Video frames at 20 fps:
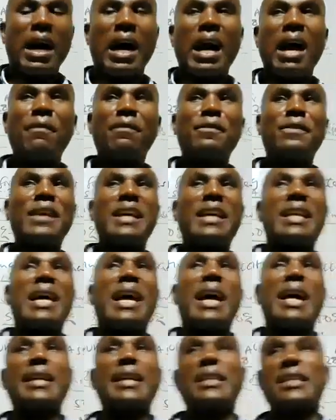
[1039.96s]
have the
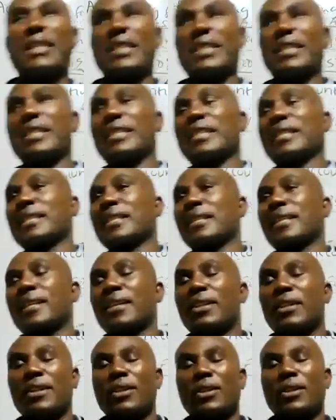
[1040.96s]
rights.
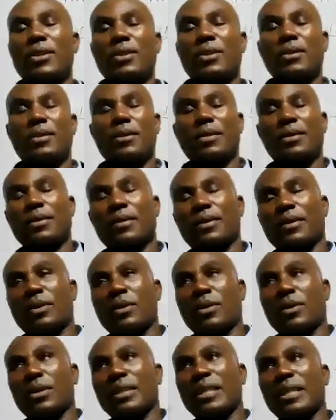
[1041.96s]

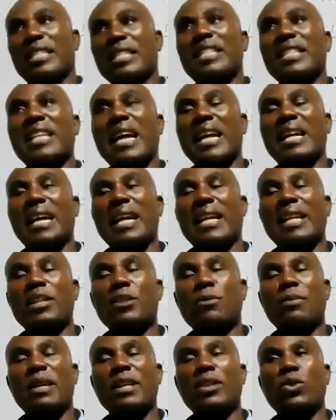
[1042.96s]
This is an
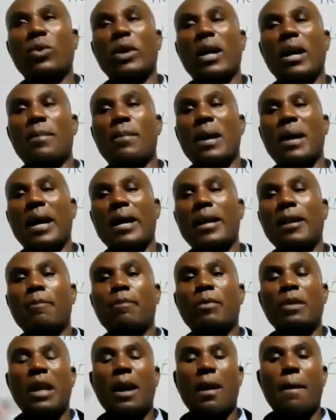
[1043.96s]
arrangement whereby
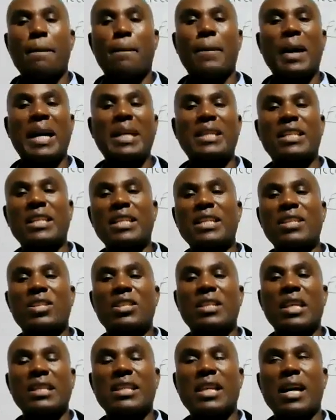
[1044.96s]

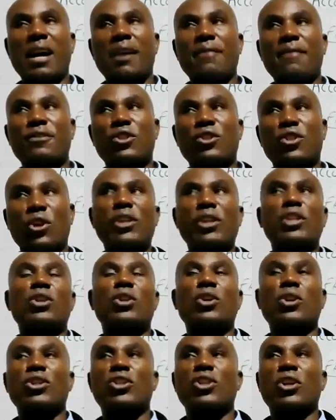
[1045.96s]
parties that have
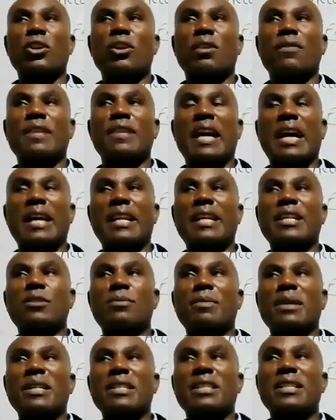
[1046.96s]
joint control of the
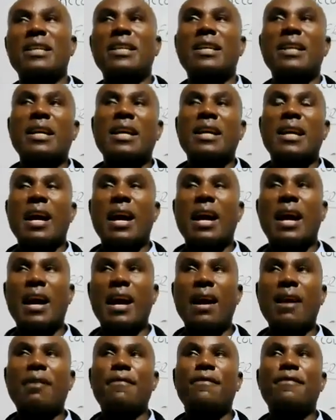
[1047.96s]
arrangement
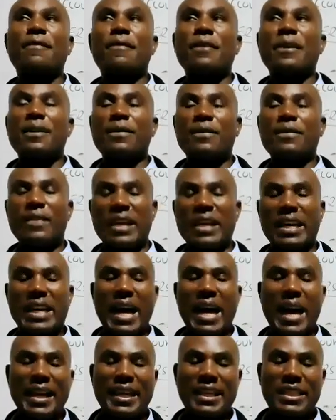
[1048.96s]
have the
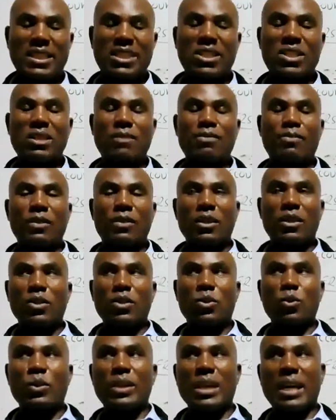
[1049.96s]
rights
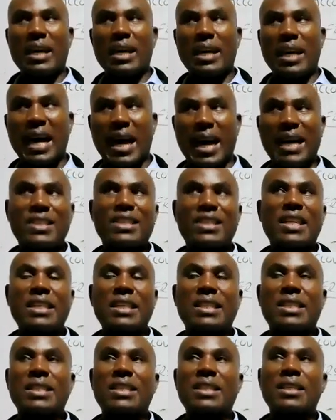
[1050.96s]
to the
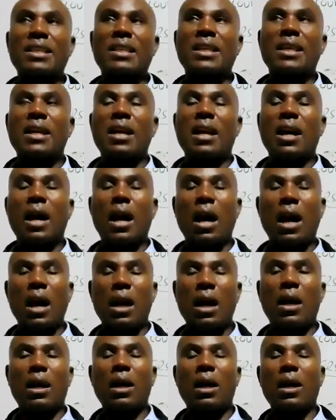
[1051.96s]
assets
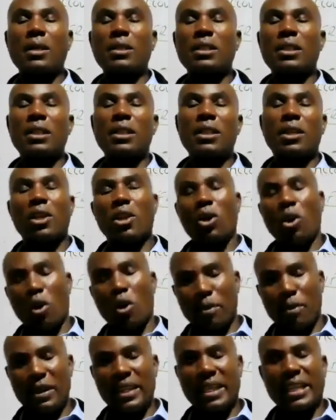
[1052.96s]
and
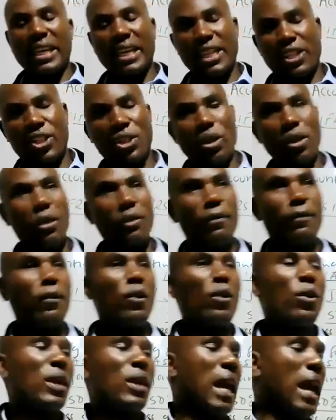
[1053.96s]
obligation
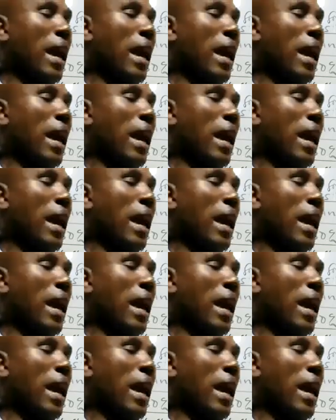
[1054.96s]
for